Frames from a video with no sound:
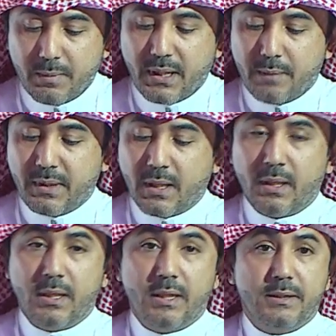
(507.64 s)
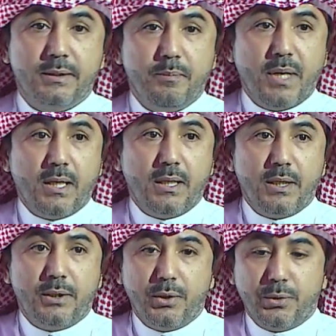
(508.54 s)
is mainly due to
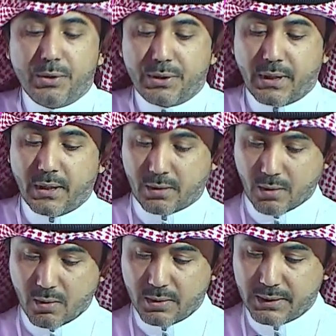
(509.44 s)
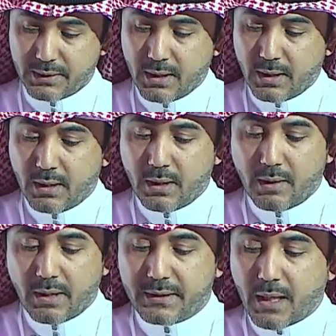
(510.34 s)
genetic cause, example,
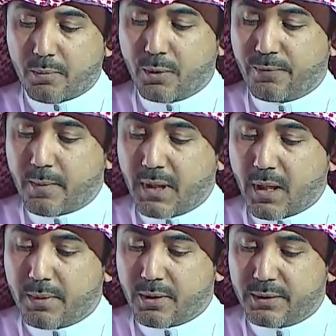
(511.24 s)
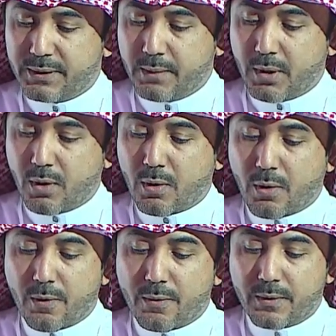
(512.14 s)
familial hypercholesterolemia or
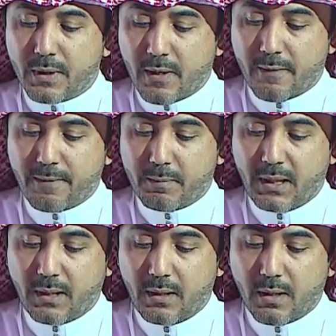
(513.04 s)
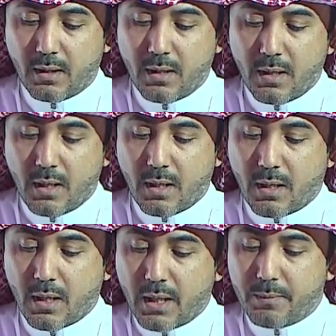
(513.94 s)
familial
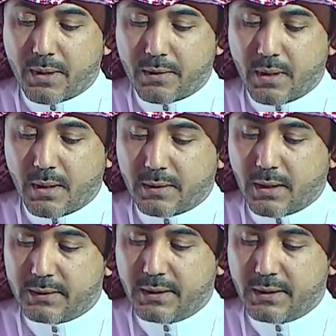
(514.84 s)
hypertriglyceridemia.